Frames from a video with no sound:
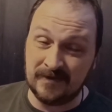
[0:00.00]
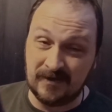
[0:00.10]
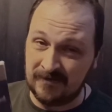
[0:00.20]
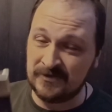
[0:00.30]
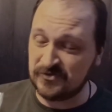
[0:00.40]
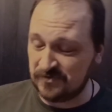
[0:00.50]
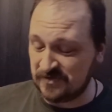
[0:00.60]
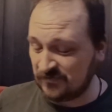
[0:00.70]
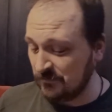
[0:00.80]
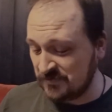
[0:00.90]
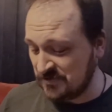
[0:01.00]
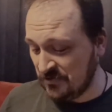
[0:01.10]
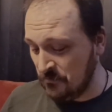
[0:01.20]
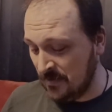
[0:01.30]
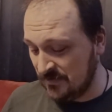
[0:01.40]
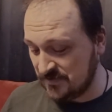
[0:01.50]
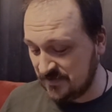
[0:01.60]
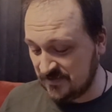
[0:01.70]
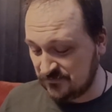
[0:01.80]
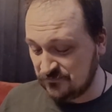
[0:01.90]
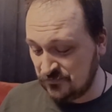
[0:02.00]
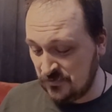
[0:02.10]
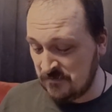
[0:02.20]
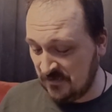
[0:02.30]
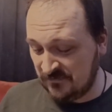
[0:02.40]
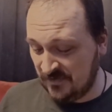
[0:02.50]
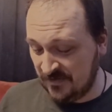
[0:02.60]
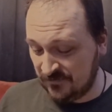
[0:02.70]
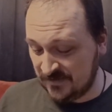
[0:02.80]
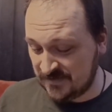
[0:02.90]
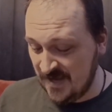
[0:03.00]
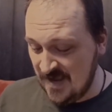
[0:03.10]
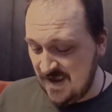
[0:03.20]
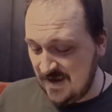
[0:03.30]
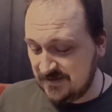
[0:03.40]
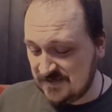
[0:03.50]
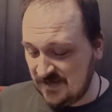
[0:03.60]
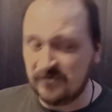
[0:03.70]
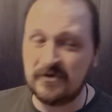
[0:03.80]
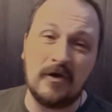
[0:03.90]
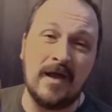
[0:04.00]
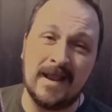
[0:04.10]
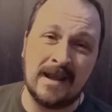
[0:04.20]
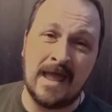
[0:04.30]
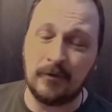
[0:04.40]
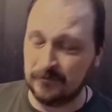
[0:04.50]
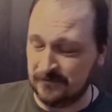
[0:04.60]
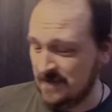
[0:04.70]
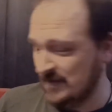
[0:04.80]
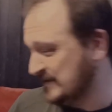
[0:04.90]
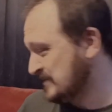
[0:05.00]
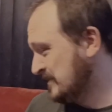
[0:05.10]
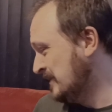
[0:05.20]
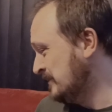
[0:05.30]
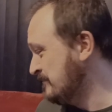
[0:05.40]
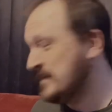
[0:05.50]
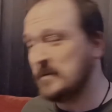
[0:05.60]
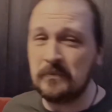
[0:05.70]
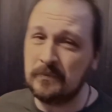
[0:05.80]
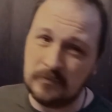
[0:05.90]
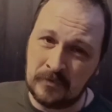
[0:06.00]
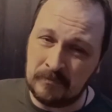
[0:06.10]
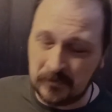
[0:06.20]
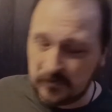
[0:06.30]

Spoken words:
enjoy this film so much. It's one of my favourites. And it's even got Ed Lauter in it as well. What more do you